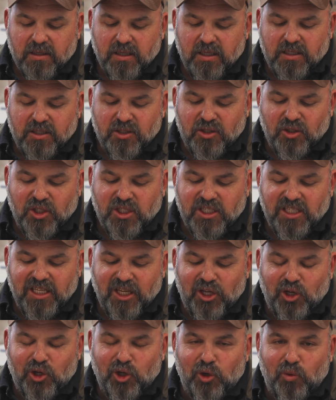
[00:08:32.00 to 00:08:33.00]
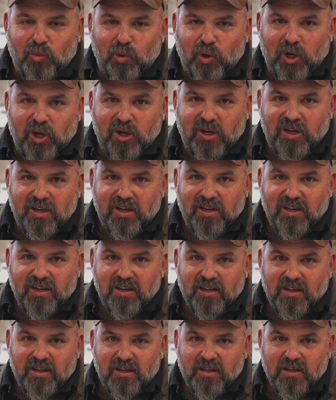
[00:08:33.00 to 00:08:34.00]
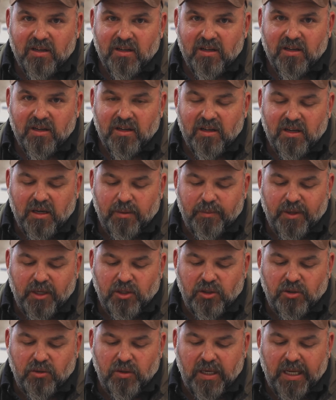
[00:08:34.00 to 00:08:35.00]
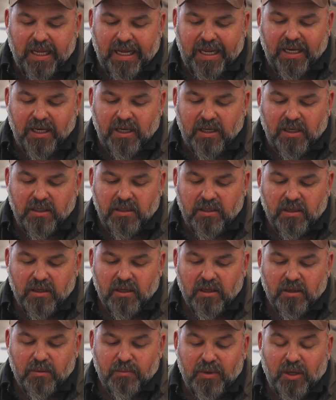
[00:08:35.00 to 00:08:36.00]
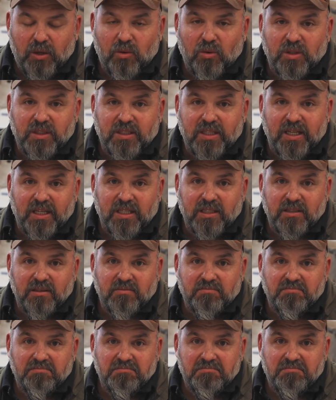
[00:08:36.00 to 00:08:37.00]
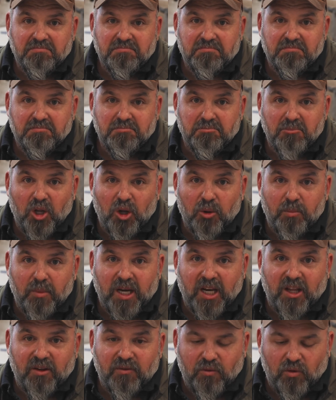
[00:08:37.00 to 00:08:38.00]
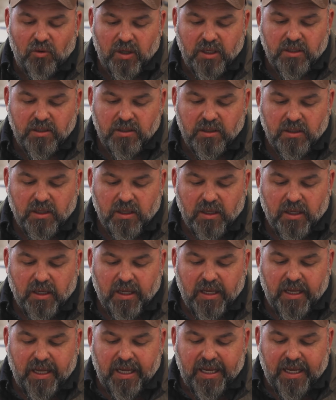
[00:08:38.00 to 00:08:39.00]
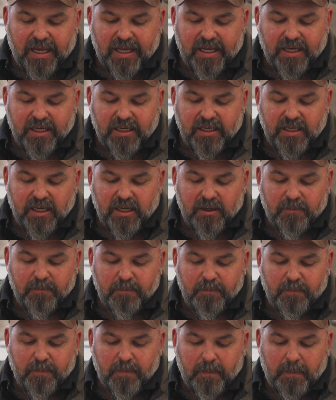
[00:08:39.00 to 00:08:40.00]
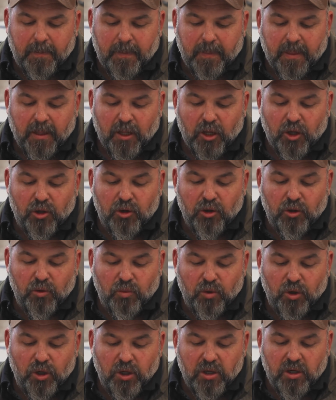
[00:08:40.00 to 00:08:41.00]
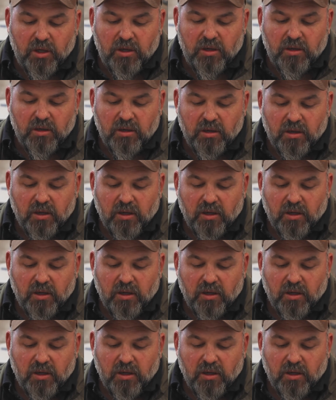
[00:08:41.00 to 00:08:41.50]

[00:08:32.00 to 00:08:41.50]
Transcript: to see good work coming to an end because there's no money for it. And good work,